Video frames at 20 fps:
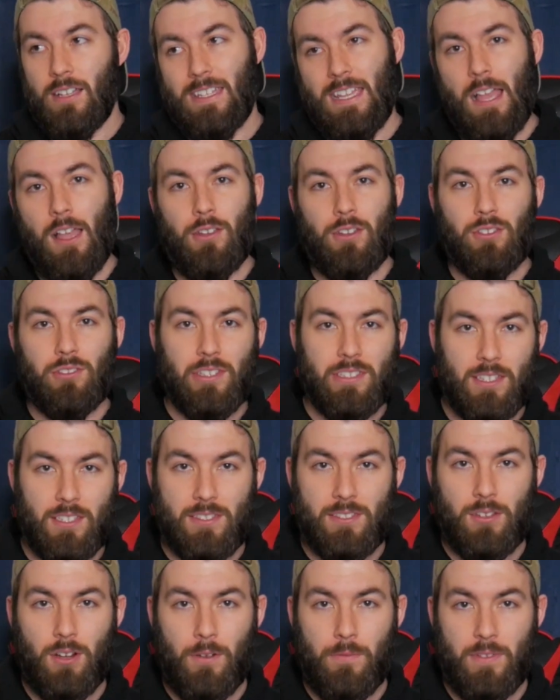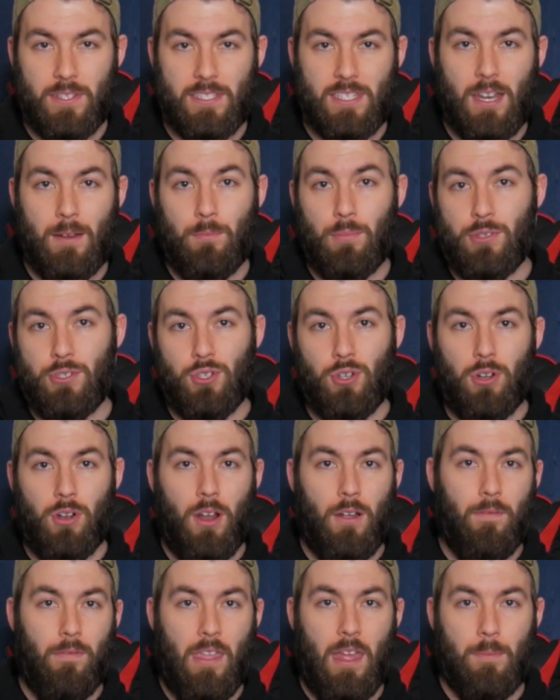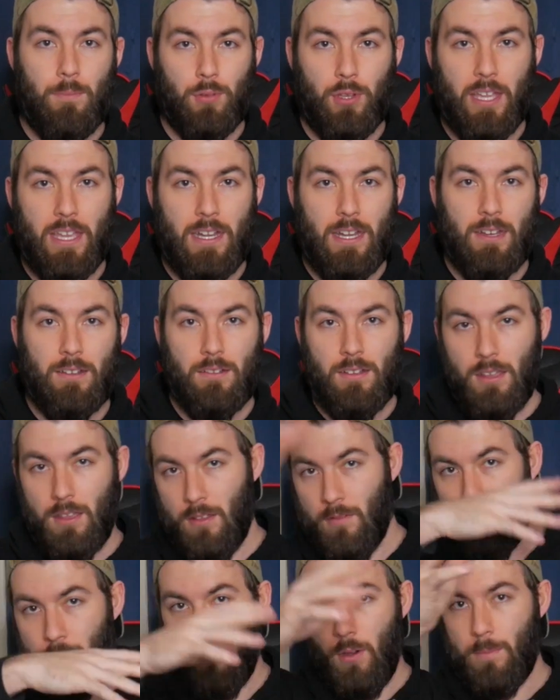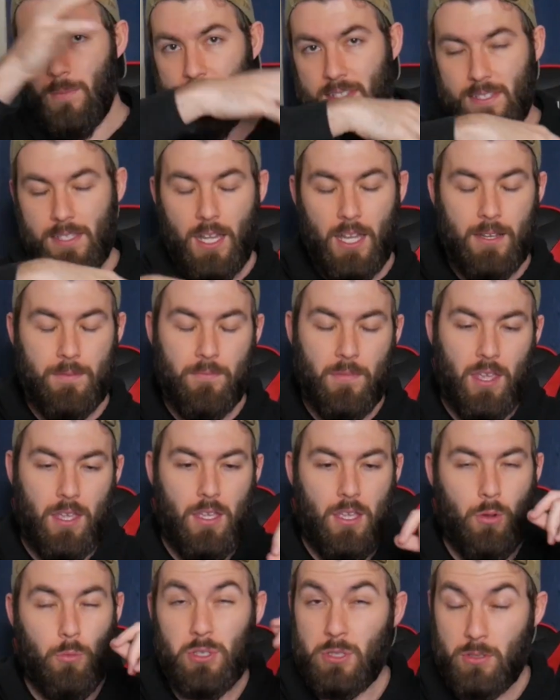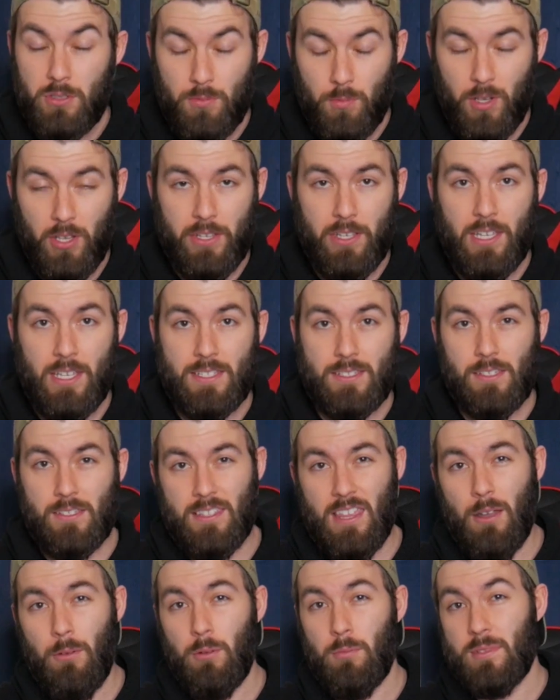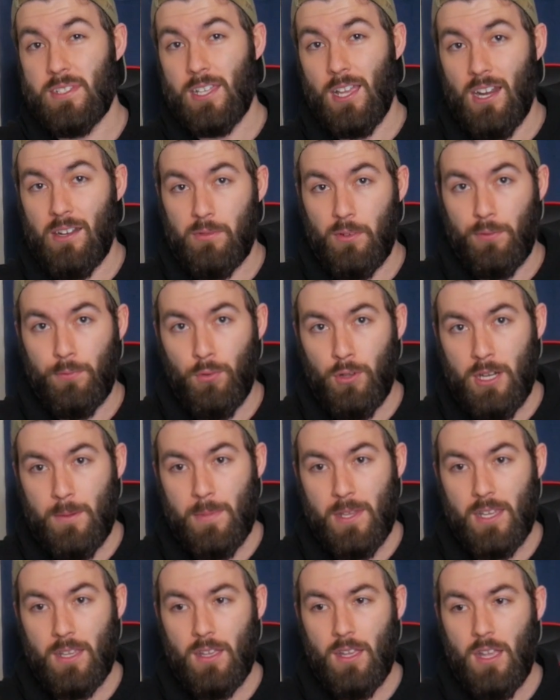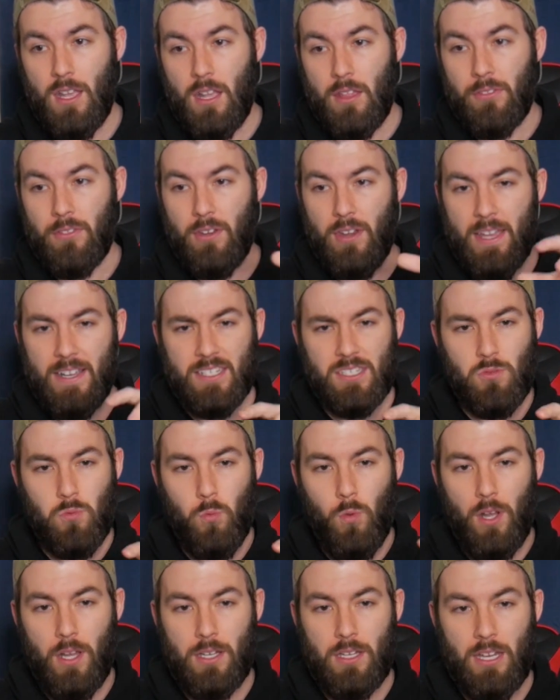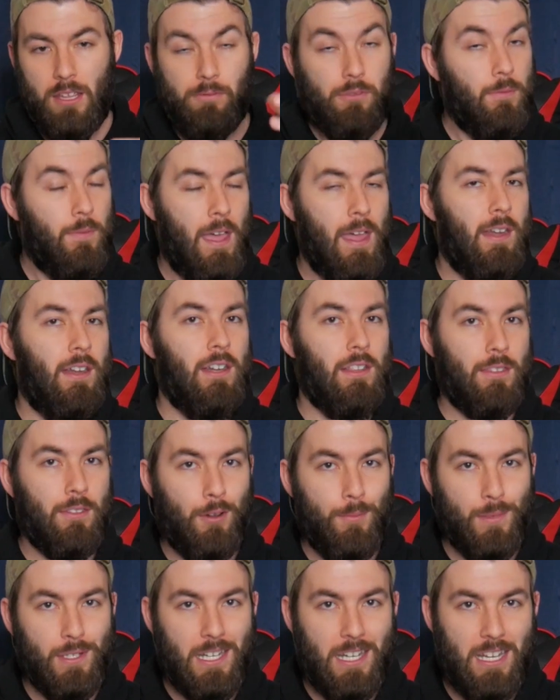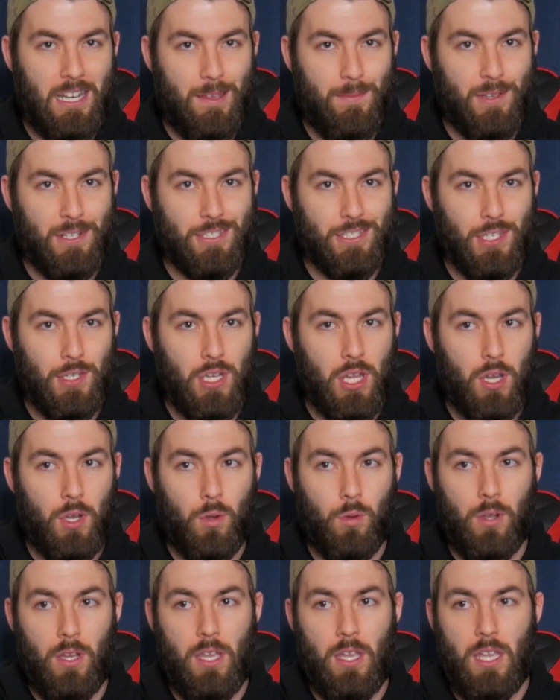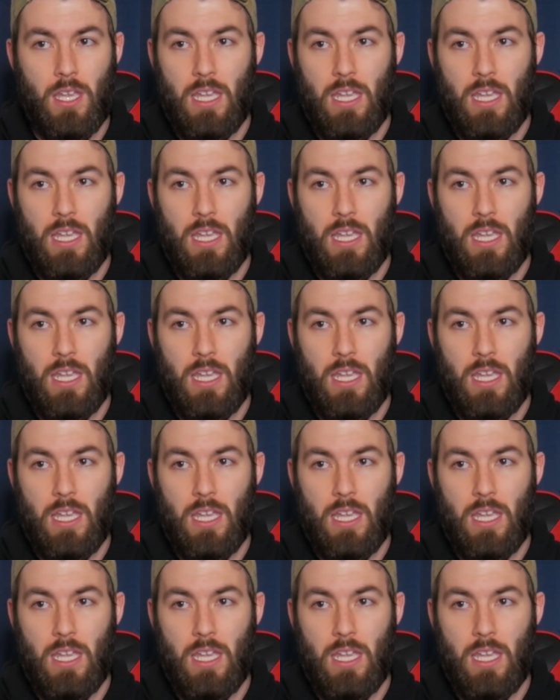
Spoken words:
calculate the surface temperature of that planet from the sun, which was really easy. So that one was kind of a freebie. The next one, if you've had any thermodynamics, you know